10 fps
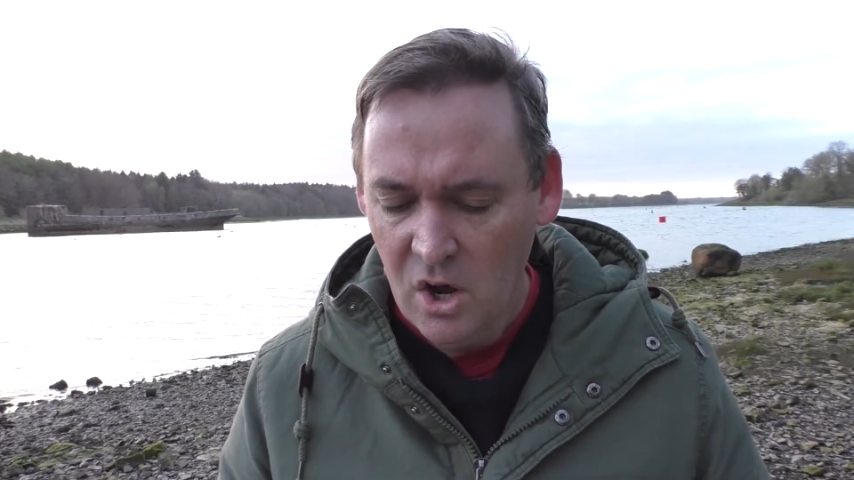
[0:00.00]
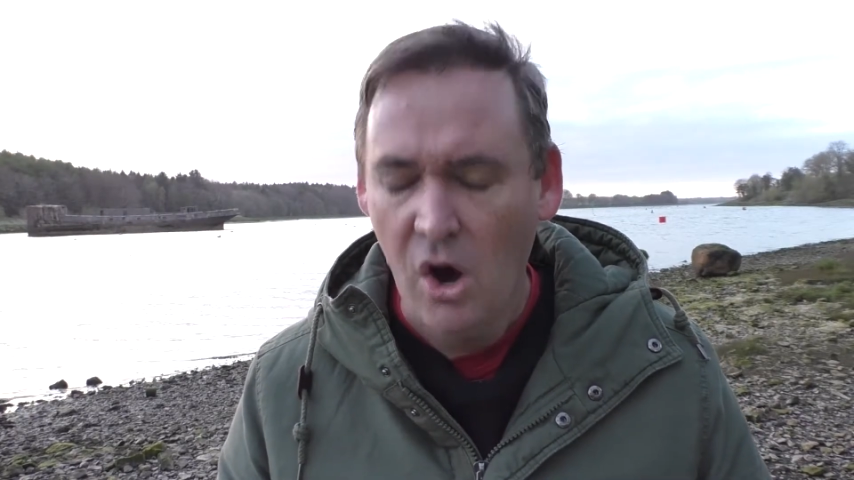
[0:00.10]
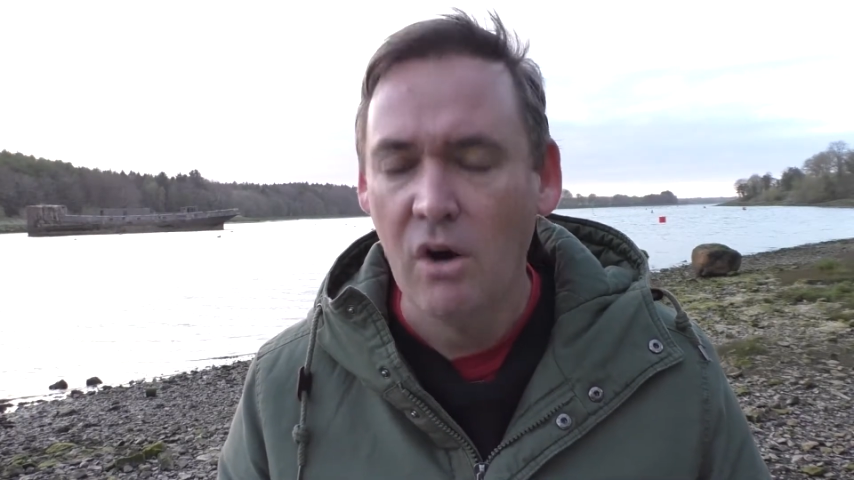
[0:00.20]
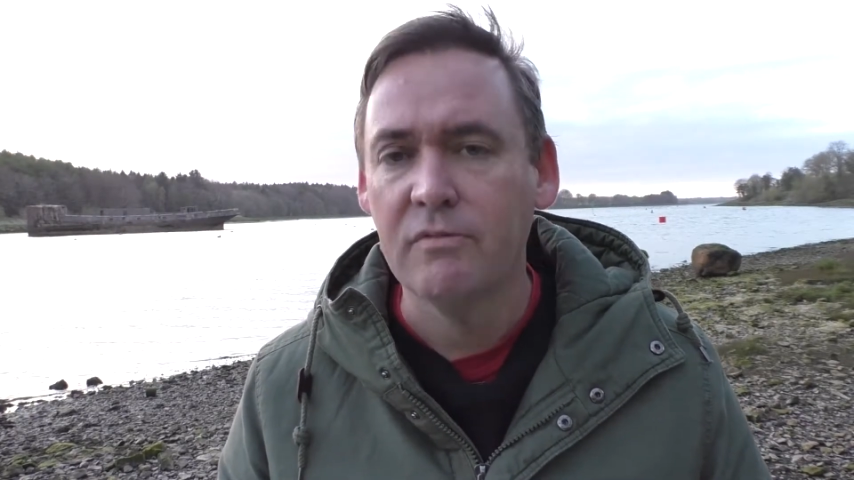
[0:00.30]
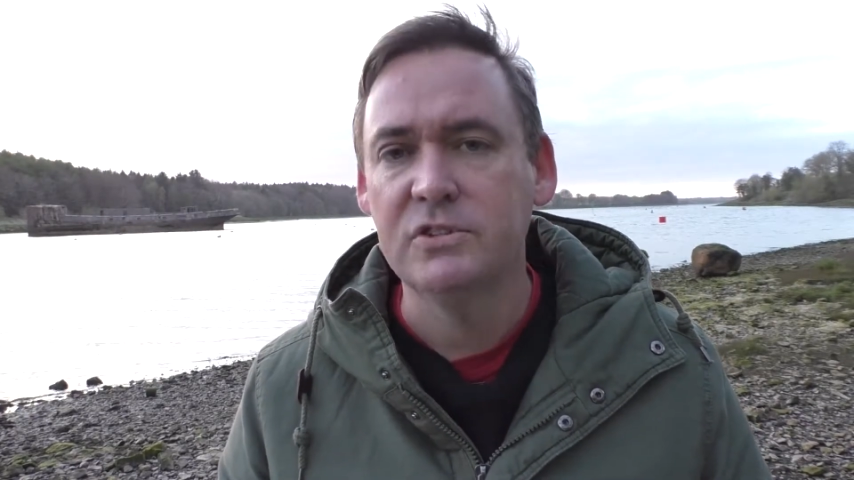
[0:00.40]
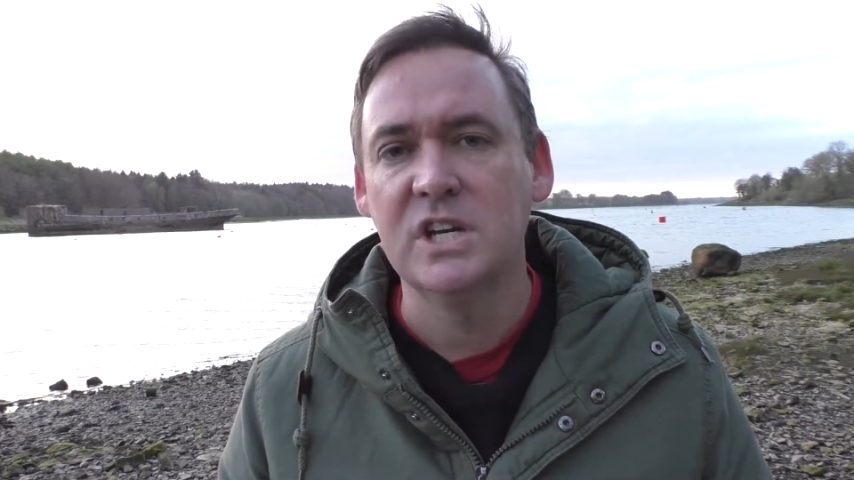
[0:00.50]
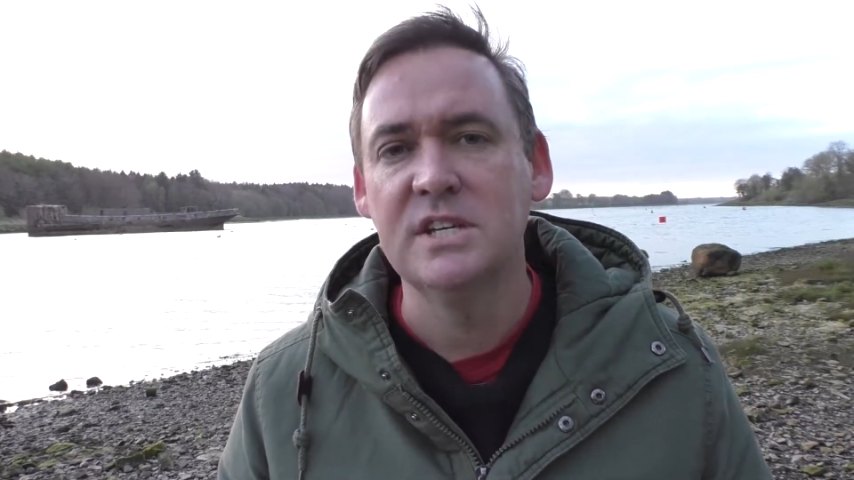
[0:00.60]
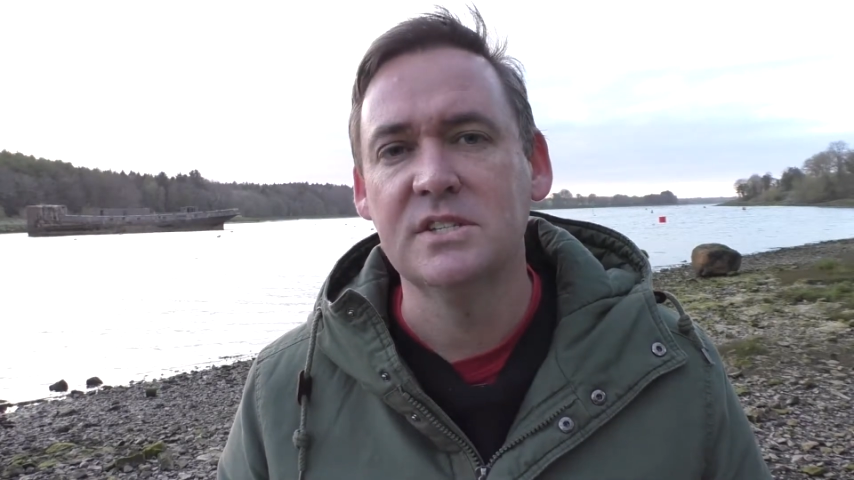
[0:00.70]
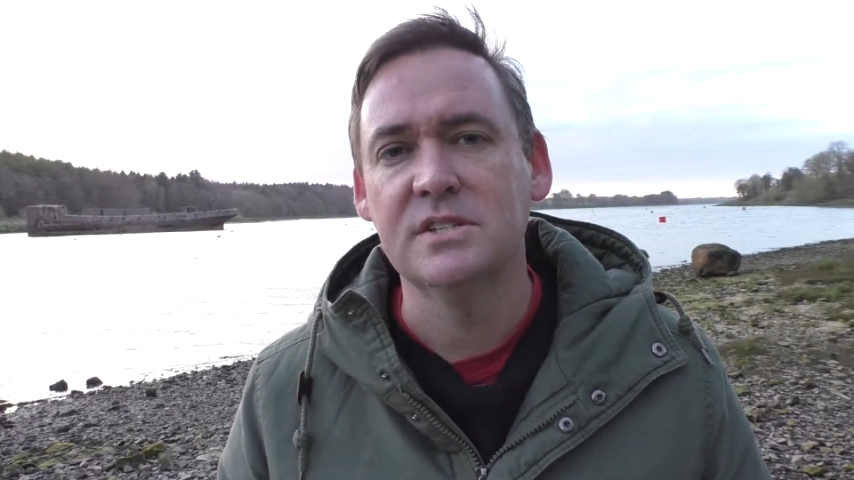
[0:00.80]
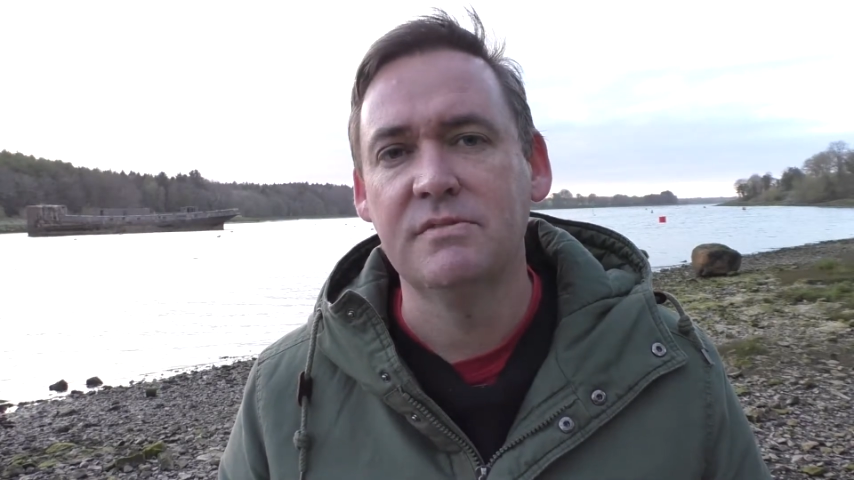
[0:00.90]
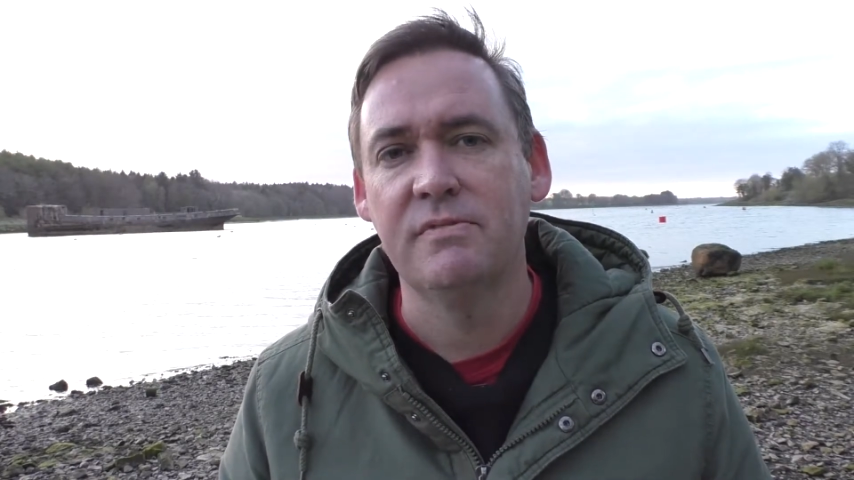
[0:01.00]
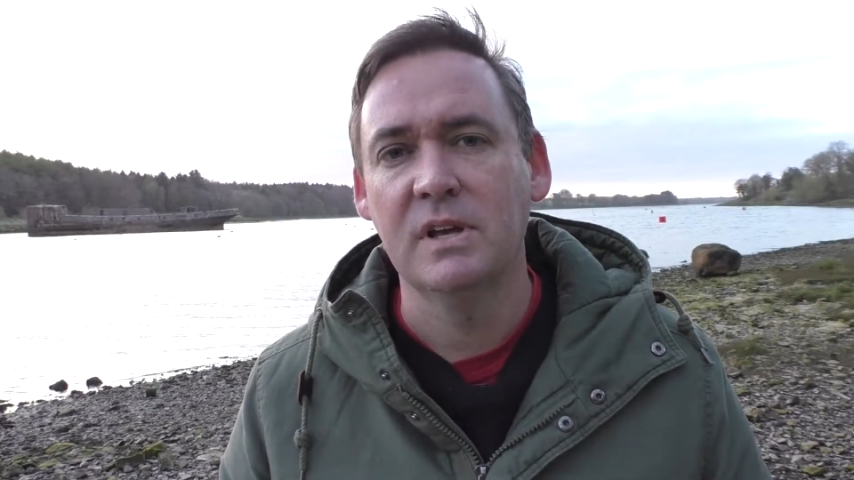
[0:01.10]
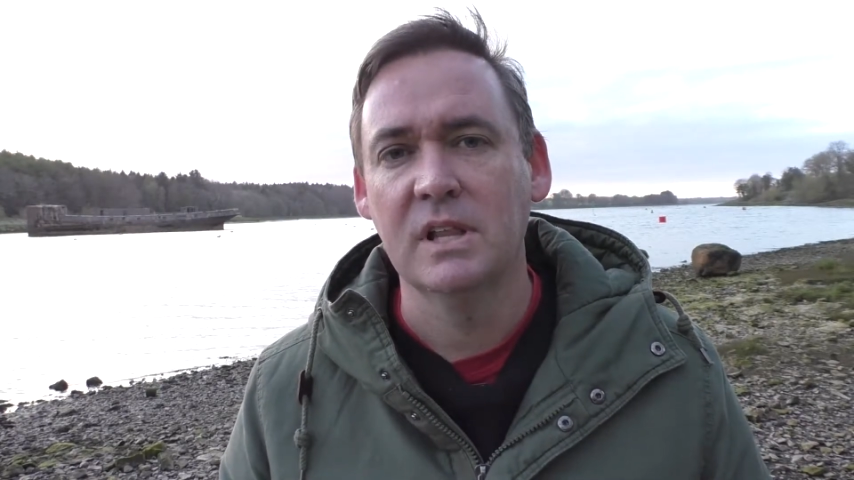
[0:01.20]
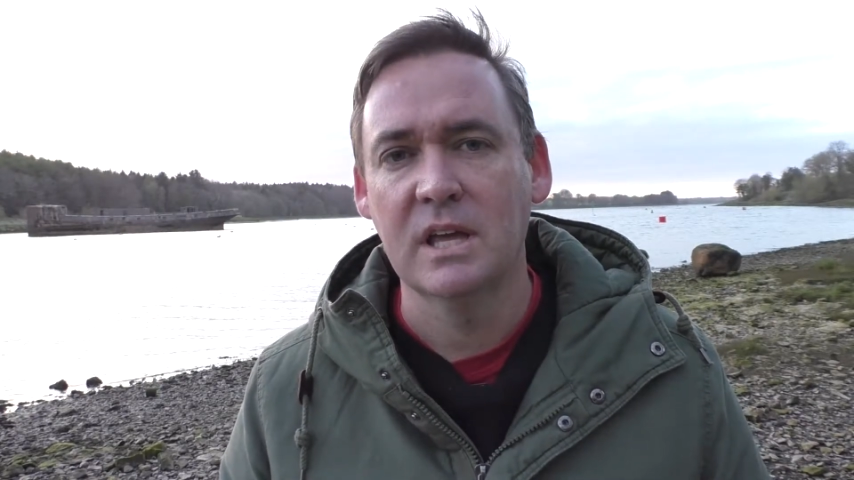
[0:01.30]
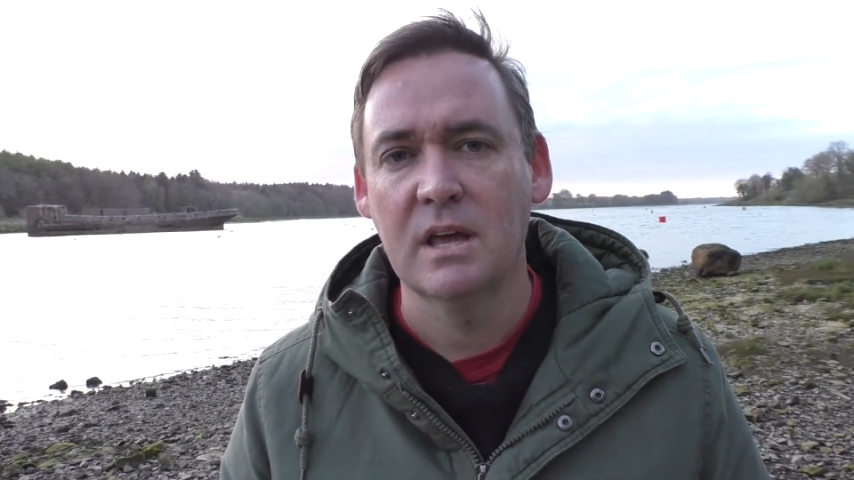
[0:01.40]
of Jesus
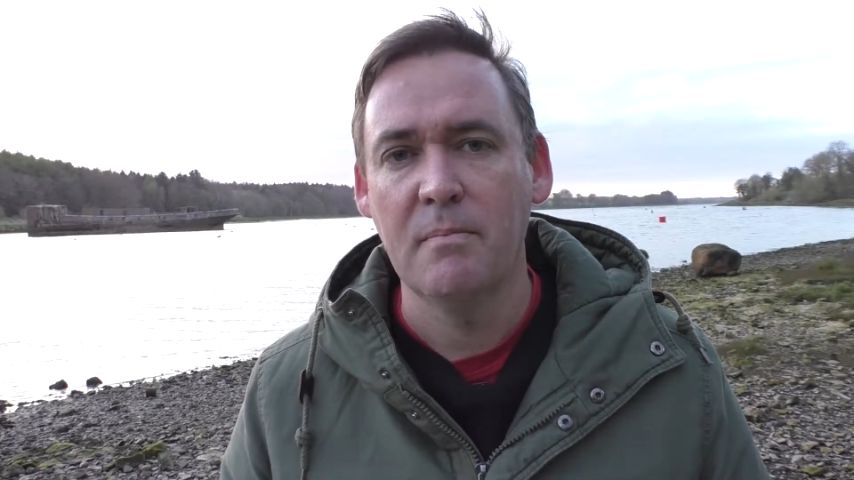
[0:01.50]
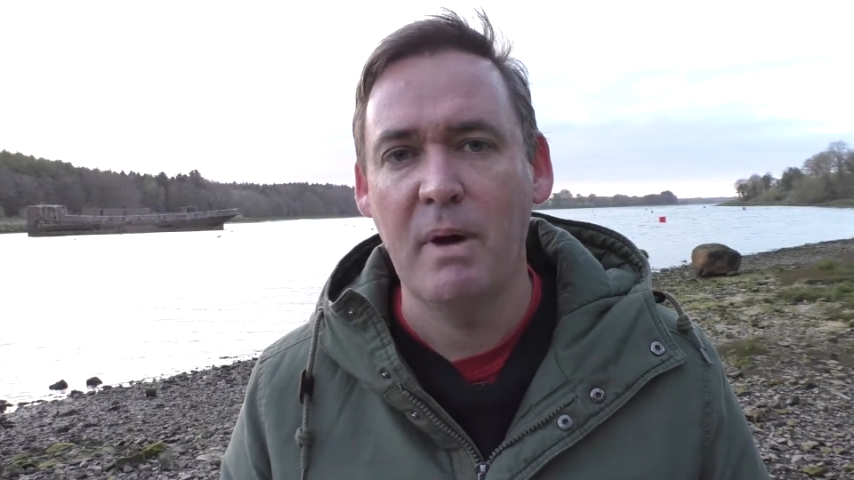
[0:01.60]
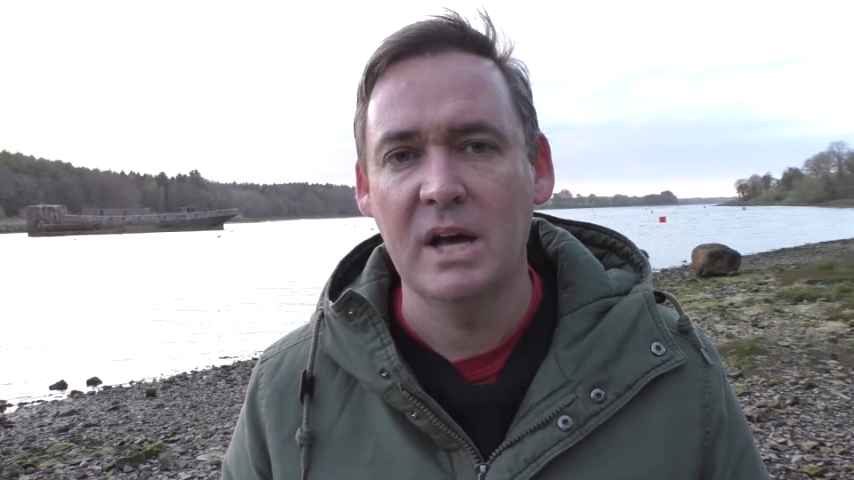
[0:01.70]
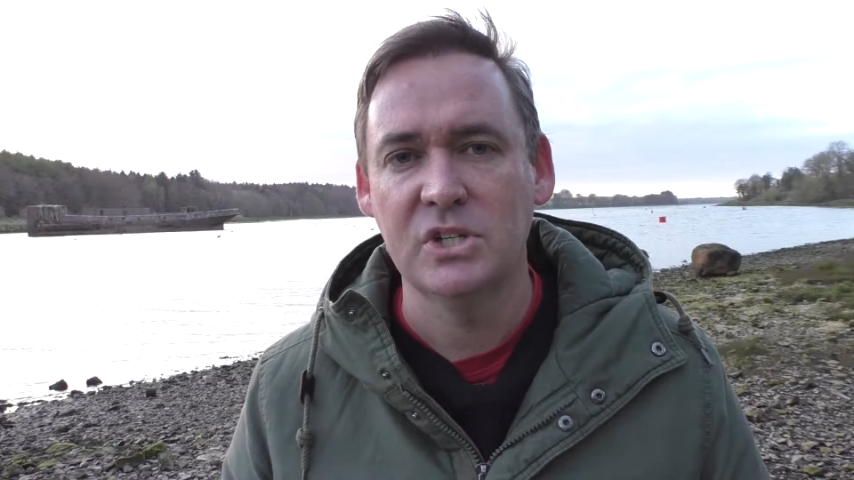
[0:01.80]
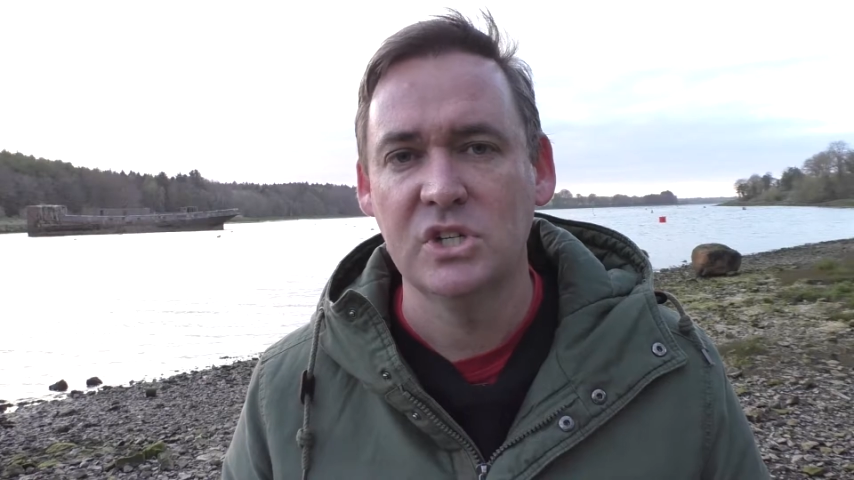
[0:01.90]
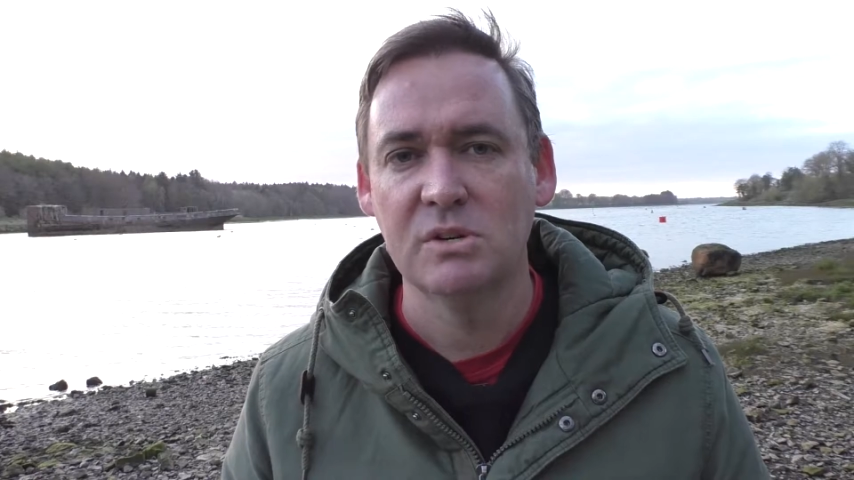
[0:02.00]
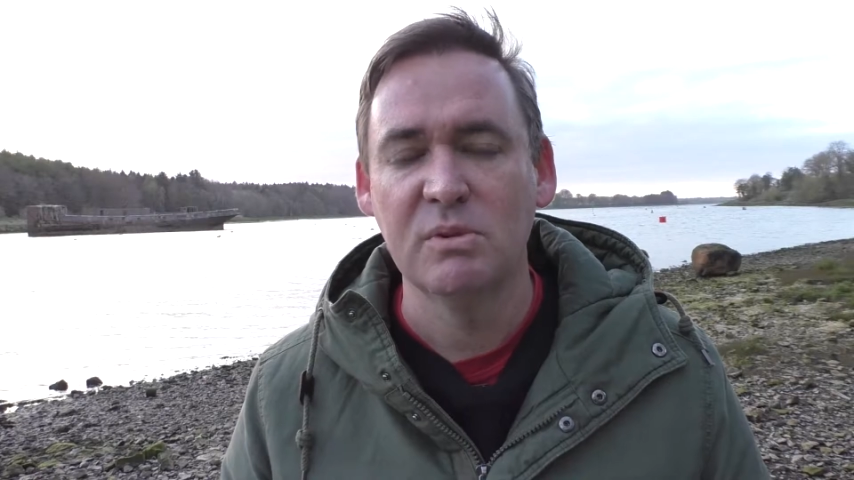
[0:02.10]
feeling compassion